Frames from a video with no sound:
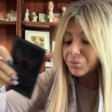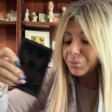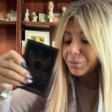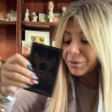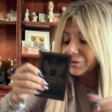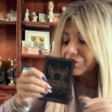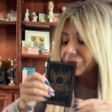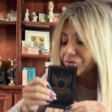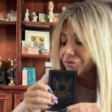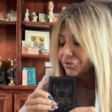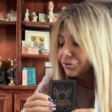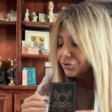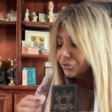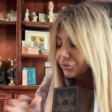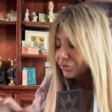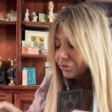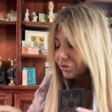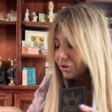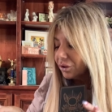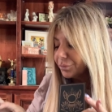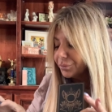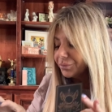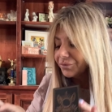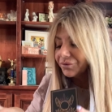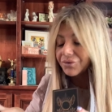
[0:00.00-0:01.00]
been
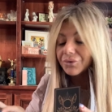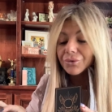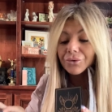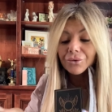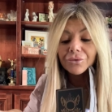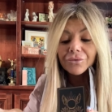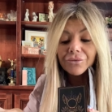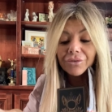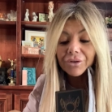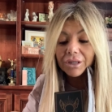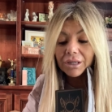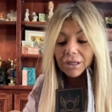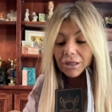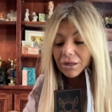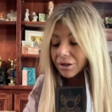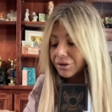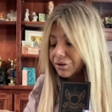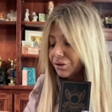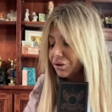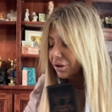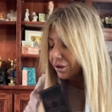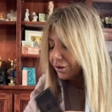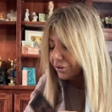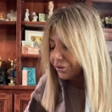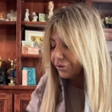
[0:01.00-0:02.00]
observing
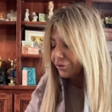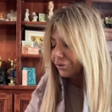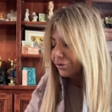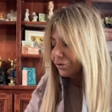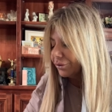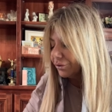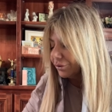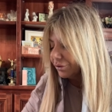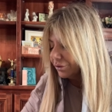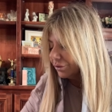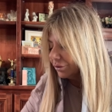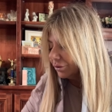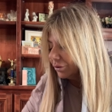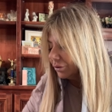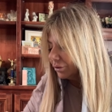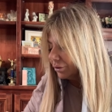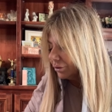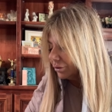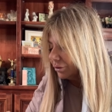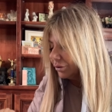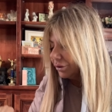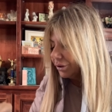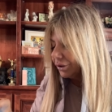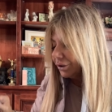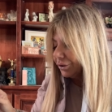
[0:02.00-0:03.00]
another
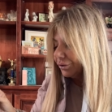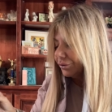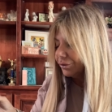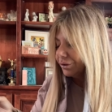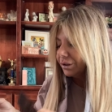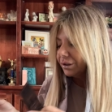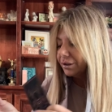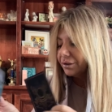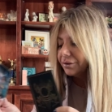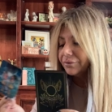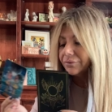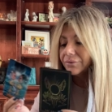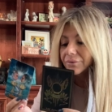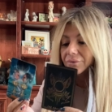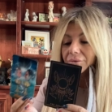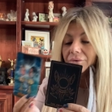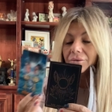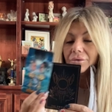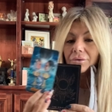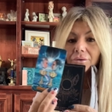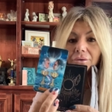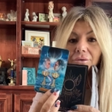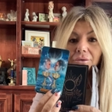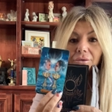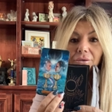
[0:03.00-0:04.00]
here it is
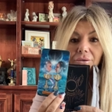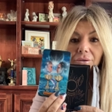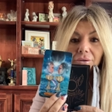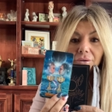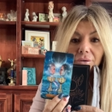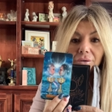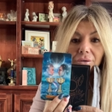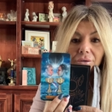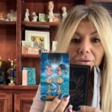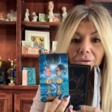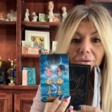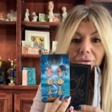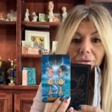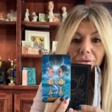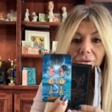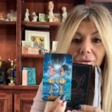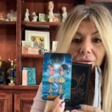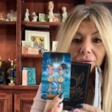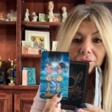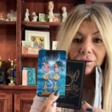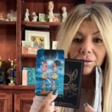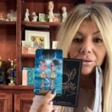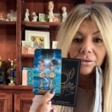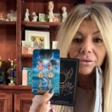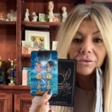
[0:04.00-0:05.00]

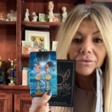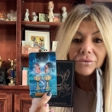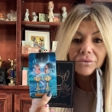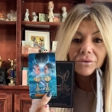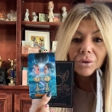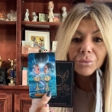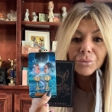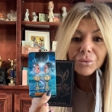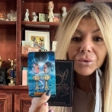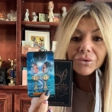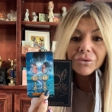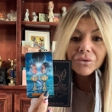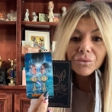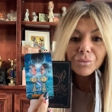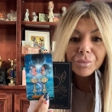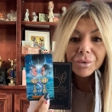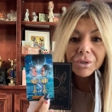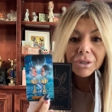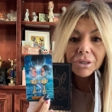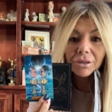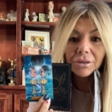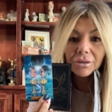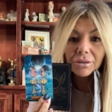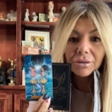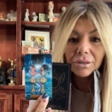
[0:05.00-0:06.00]
someone's
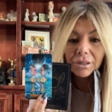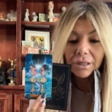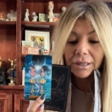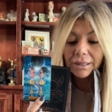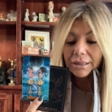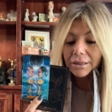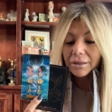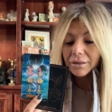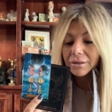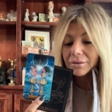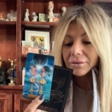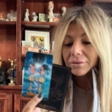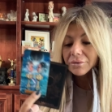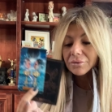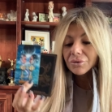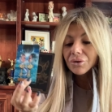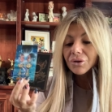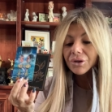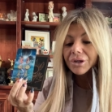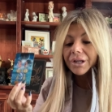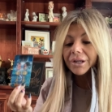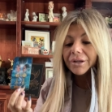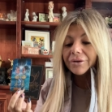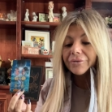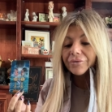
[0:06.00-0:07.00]
been like
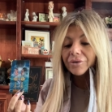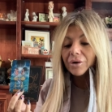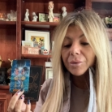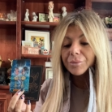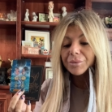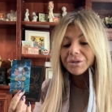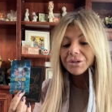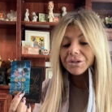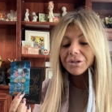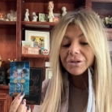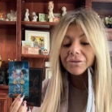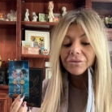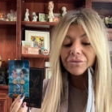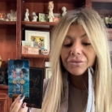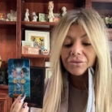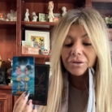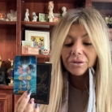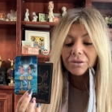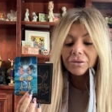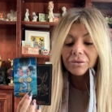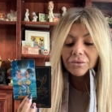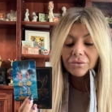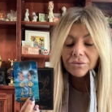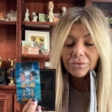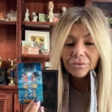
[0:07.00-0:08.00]
looking from a
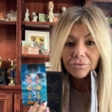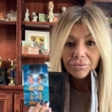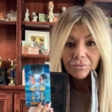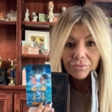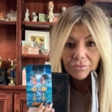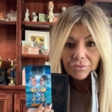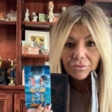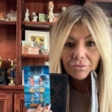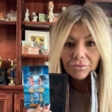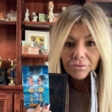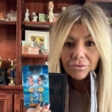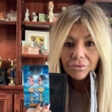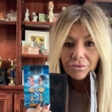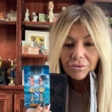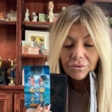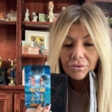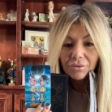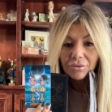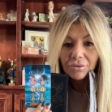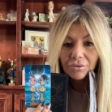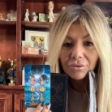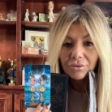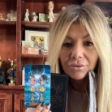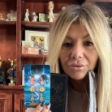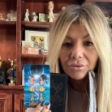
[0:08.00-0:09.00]
distance
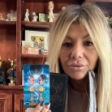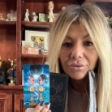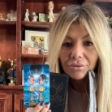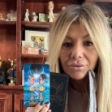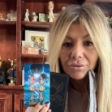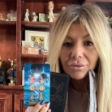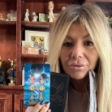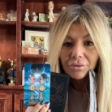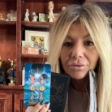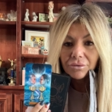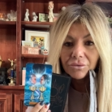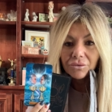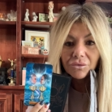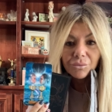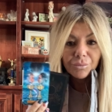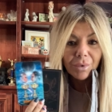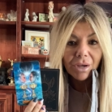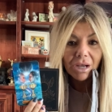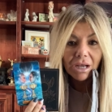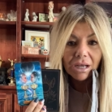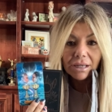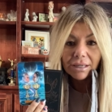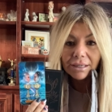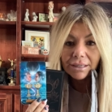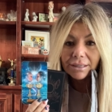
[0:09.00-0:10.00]

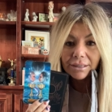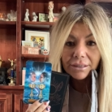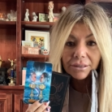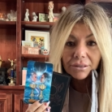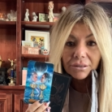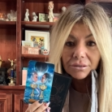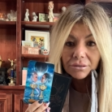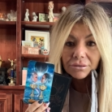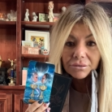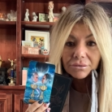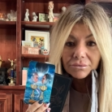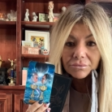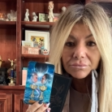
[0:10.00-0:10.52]
spying